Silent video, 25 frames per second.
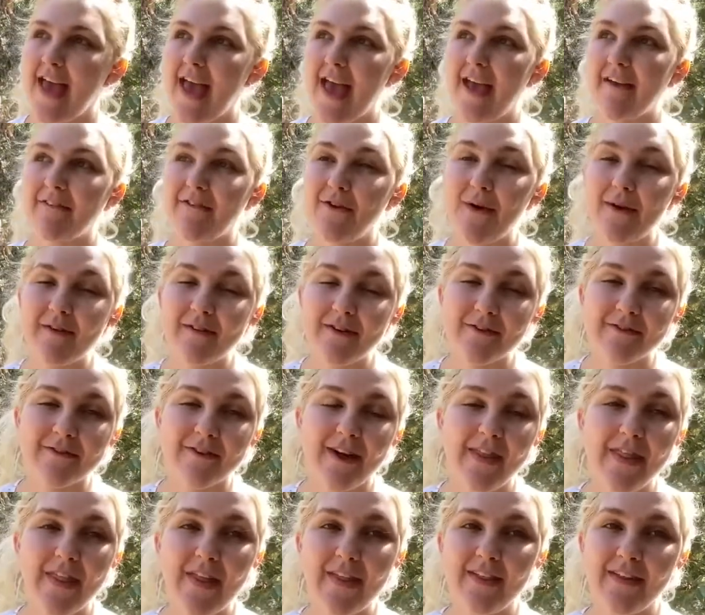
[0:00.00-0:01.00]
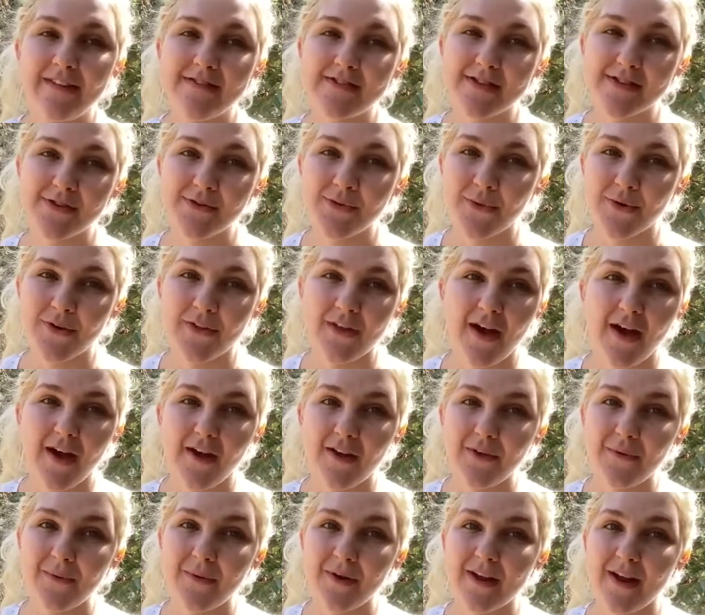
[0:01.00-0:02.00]
If you have a friend that lives in North
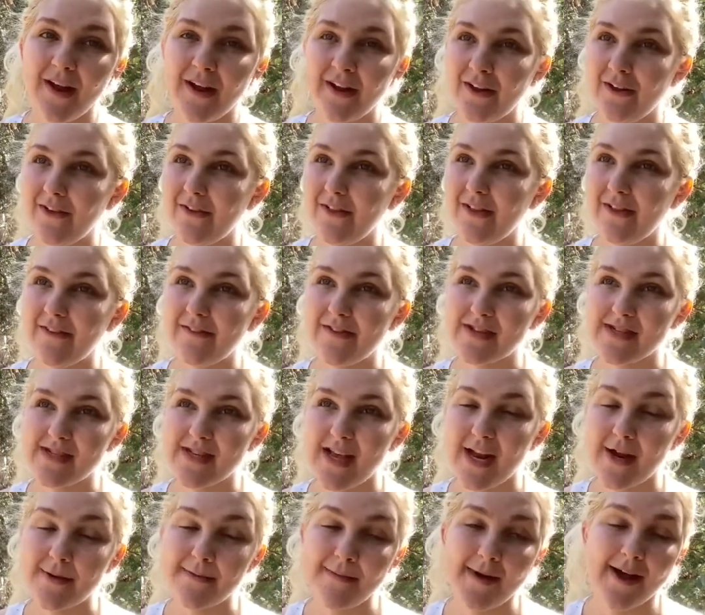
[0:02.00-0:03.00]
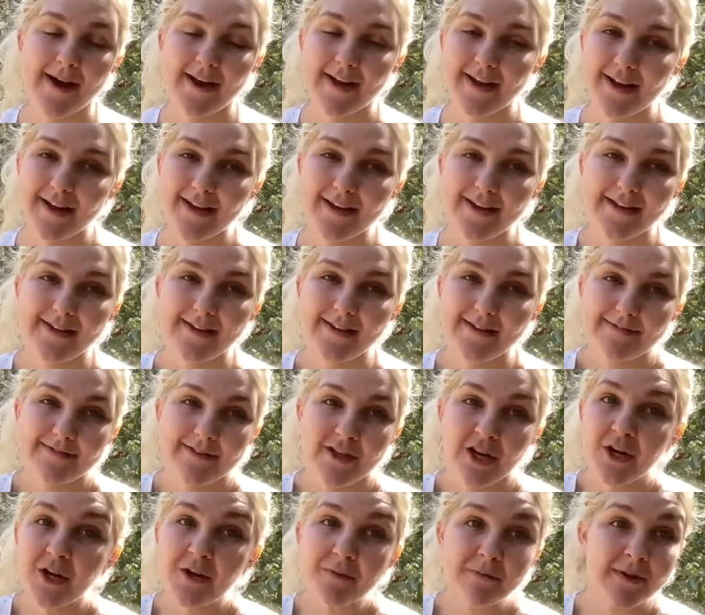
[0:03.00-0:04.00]
Hollywood and you live in Santa Monica,
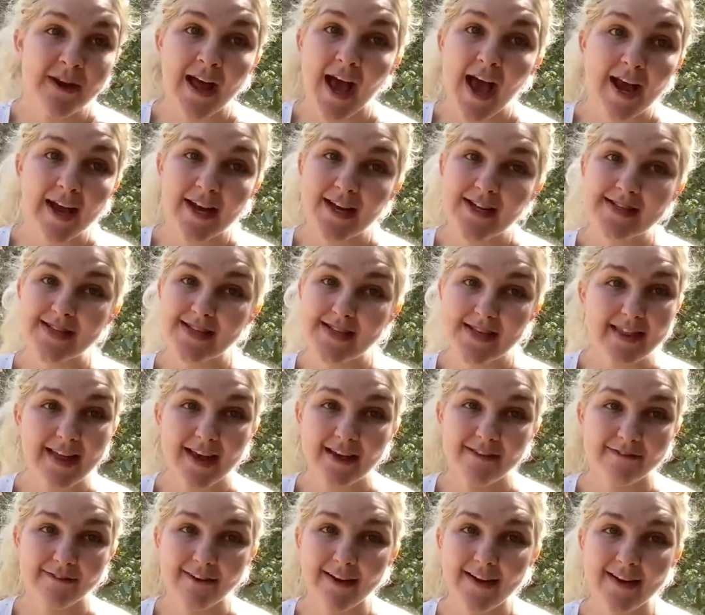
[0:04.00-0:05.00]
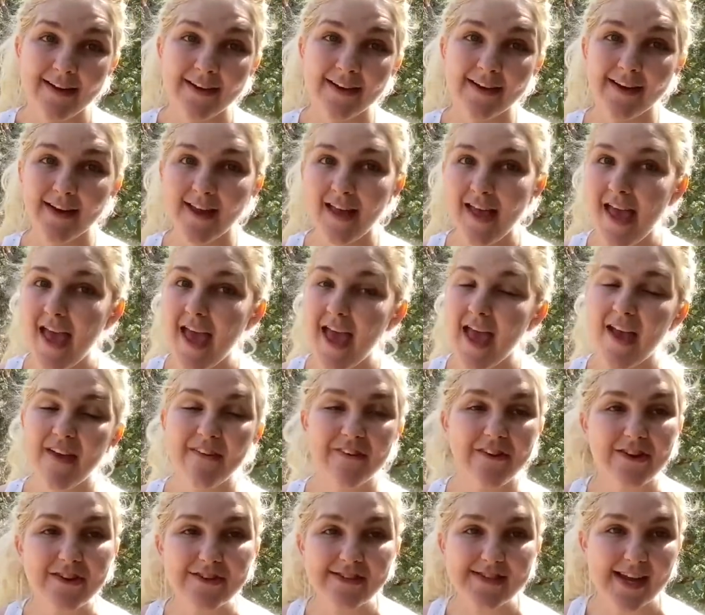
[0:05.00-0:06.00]
you're not going to see that friend. If
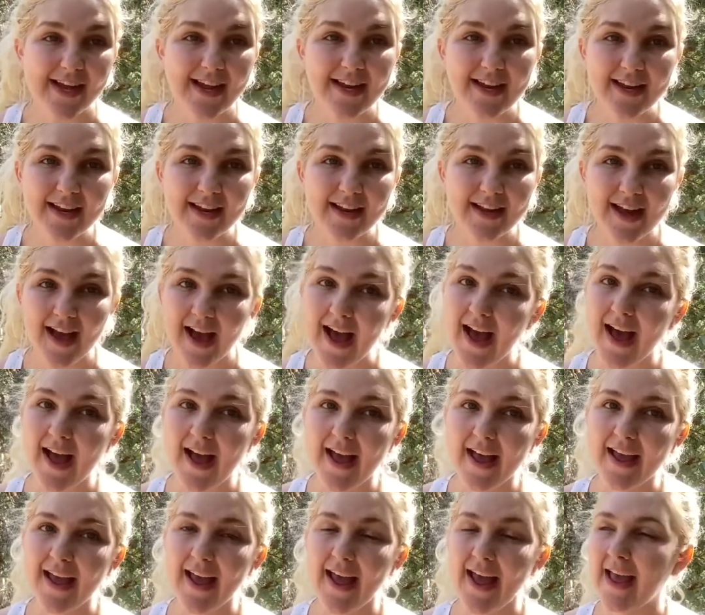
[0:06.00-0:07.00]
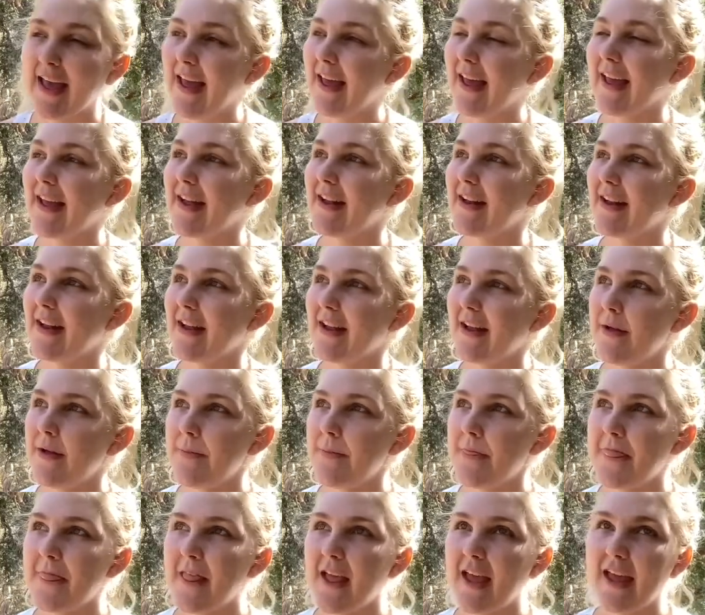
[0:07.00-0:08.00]
you're dating a guy and
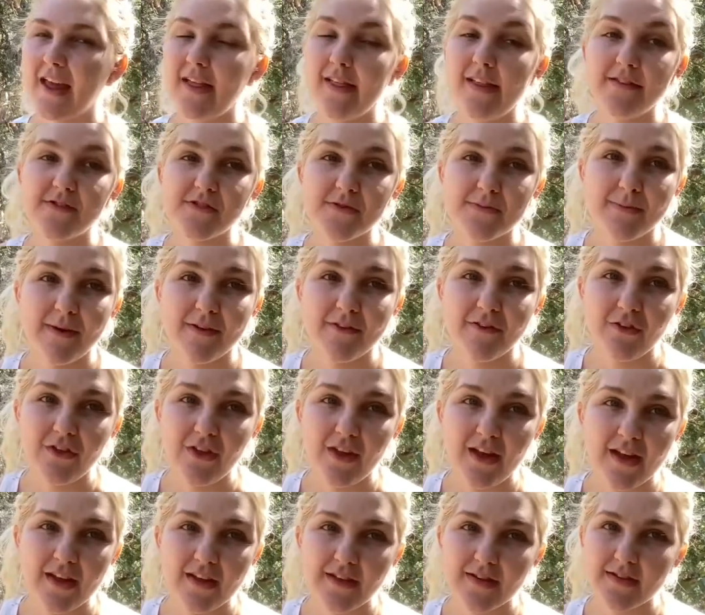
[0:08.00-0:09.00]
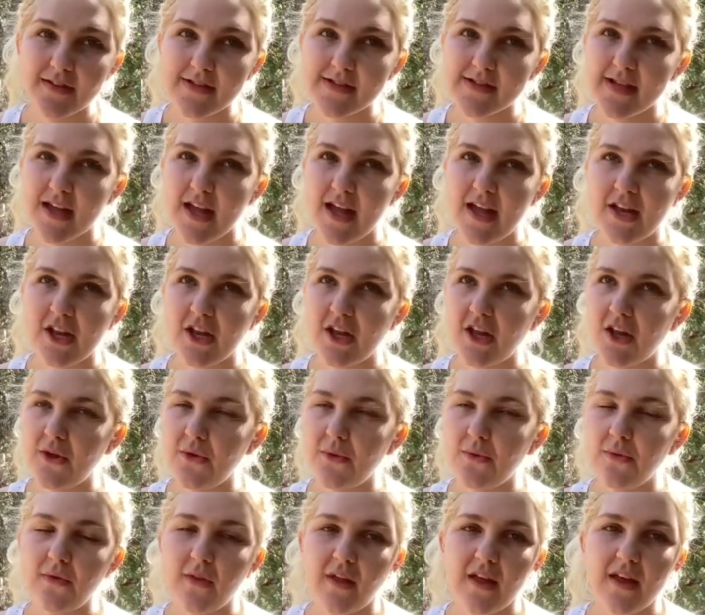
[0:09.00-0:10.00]
he lives in Beverly Hills and
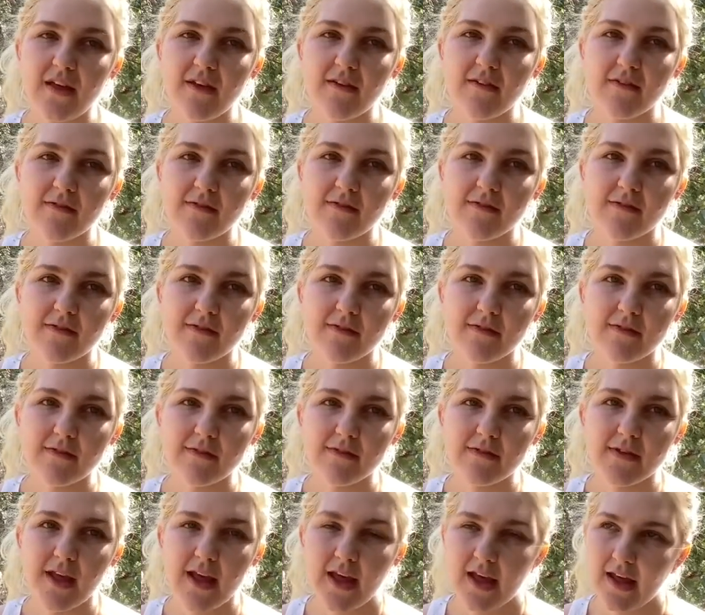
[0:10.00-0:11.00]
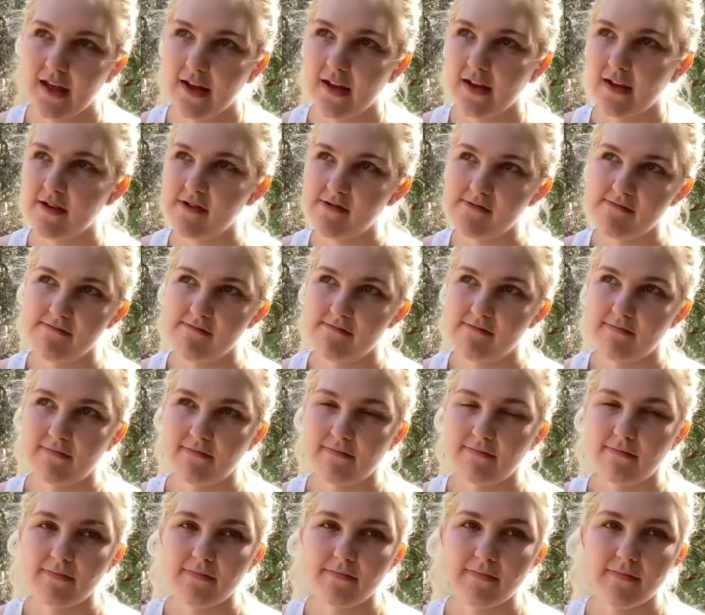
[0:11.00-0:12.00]
you live in
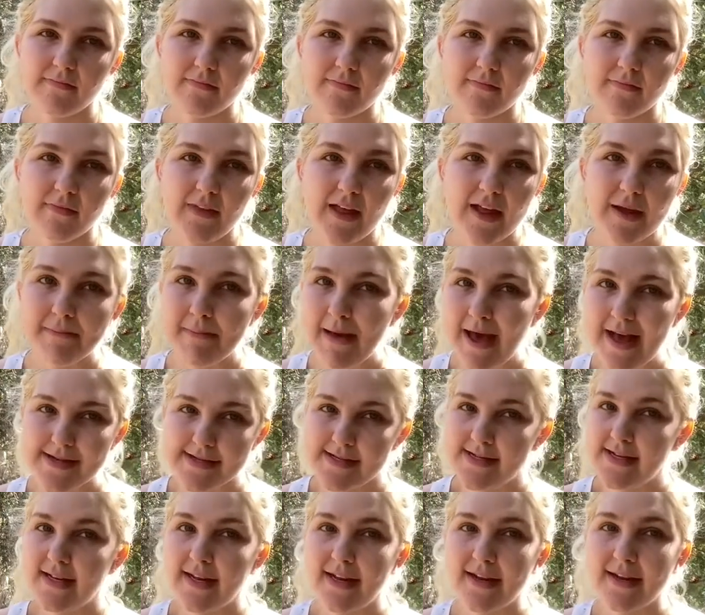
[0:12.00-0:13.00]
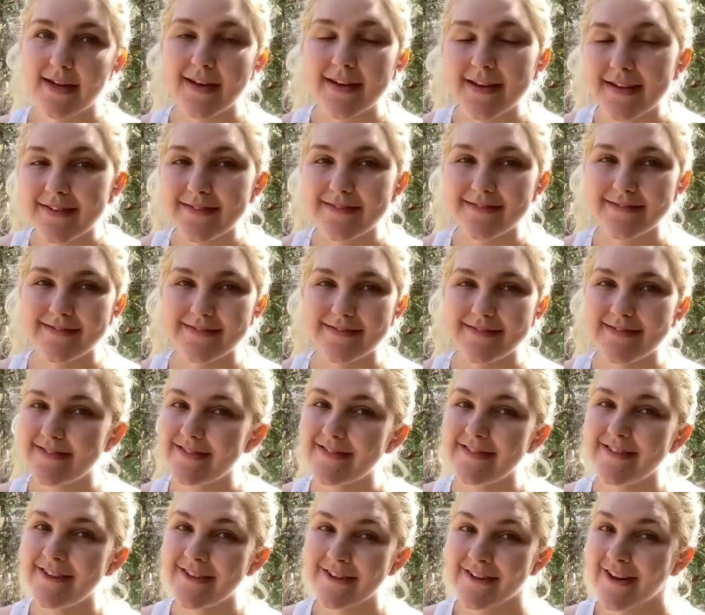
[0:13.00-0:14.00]
like Pasadena,
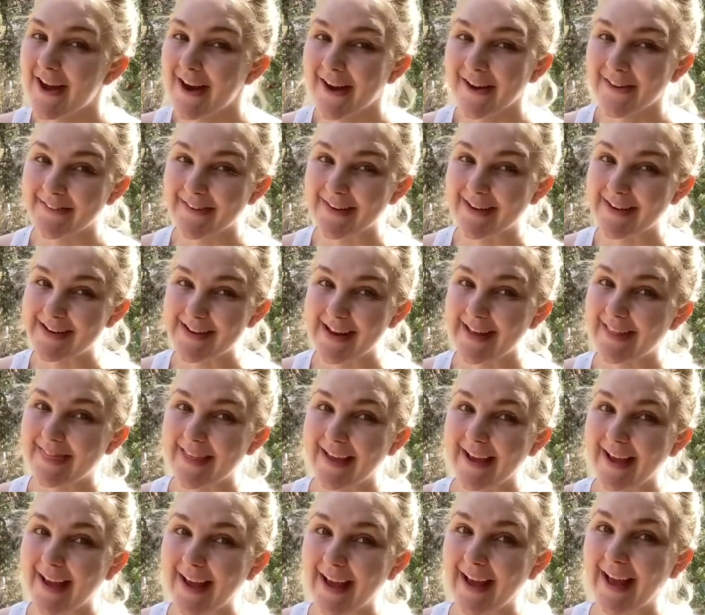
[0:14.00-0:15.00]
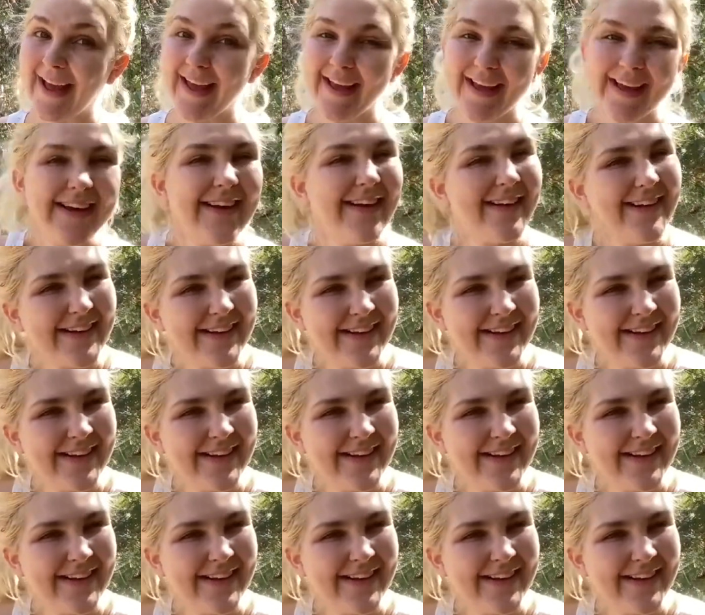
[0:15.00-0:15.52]
you're not going to want to date that guy.